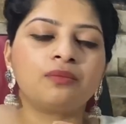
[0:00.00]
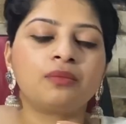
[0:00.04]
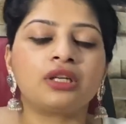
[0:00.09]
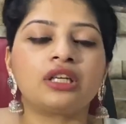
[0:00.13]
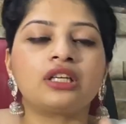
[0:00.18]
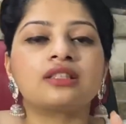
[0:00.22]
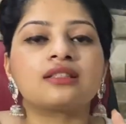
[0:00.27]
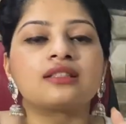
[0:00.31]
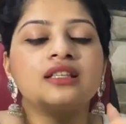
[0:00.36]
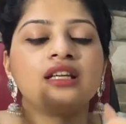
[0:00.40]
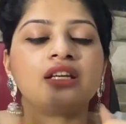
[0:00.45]

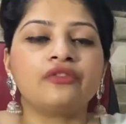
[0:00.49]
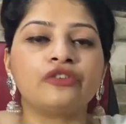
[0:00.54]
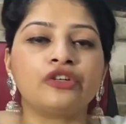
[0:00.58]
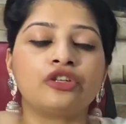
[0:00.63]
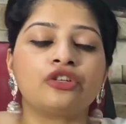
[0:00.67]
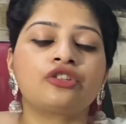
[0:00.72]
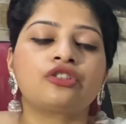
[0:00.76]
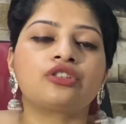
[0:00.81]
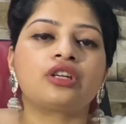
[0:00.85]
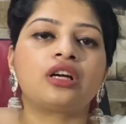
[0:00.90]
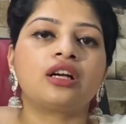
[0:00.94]
because they were
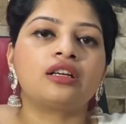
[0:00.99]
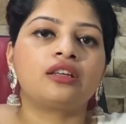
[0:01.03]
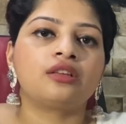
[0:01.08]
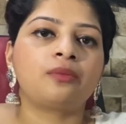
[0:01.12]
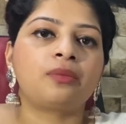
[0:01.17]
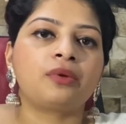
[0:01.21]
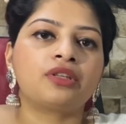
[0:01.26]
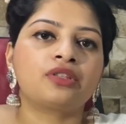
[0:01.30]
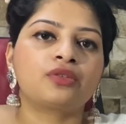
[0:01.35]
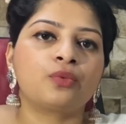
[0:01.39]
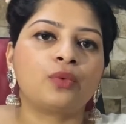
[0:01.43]
a
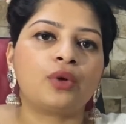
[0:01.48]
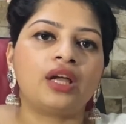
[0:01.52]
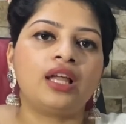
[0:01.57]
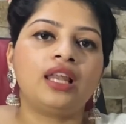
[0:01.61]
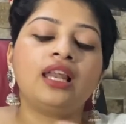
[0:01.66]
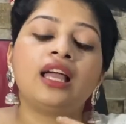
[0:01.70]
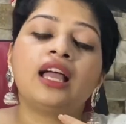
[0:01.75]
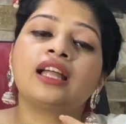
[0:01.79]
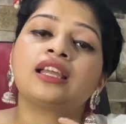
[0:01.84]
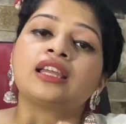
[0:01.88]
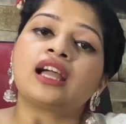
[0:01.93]
startup as well
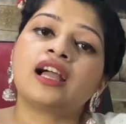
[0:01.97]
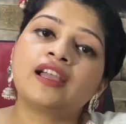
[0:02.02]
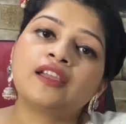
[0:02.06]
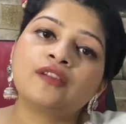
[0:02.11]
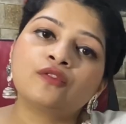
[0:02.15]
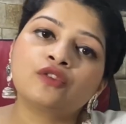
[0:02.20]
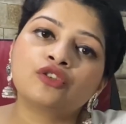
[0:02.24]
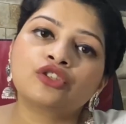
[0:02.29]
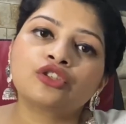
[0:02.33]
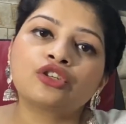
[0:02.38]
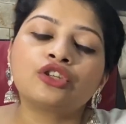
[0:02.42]
and I
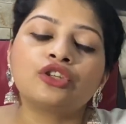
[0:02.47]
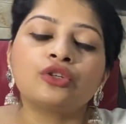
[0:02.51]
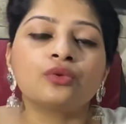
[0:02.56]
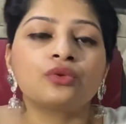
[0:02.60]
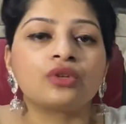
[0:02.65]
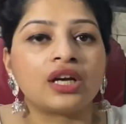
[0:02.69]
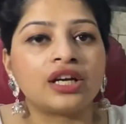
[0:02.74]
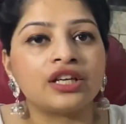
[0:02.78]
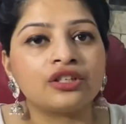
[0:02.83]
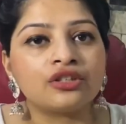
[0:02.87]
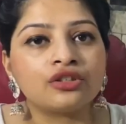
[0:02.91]
was a new
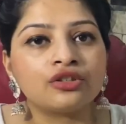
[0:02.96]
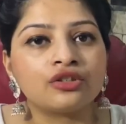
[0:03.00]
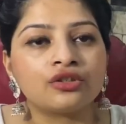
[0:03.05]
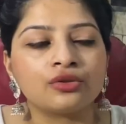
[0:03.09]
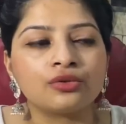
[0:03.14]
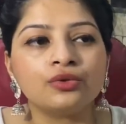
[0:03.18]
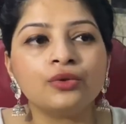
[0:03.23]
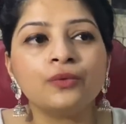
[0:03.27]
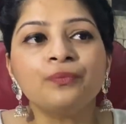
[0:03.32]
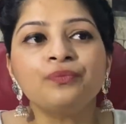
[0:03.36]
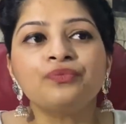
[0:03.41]
writer
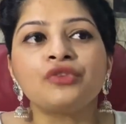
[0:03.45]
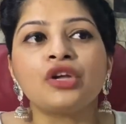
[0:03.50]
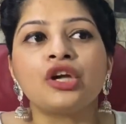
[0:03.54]
too.